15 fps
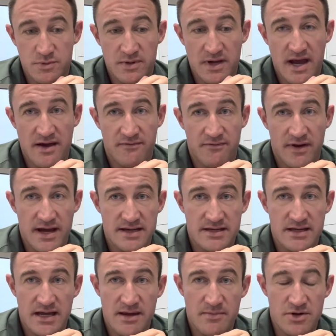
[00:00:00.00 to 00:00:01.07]
have had
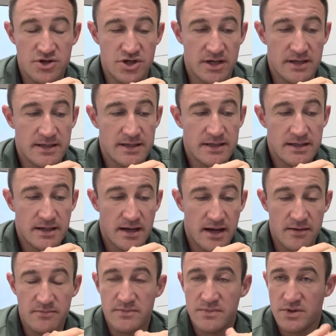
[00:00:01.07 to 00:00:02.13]
imaging.
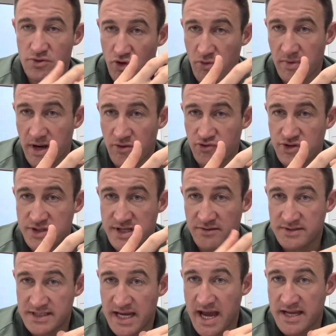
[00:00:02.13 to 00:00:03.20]
Normally ultrasound
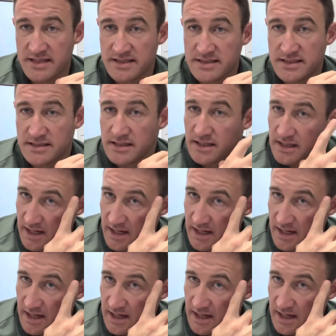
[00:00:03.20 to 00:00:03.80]
scans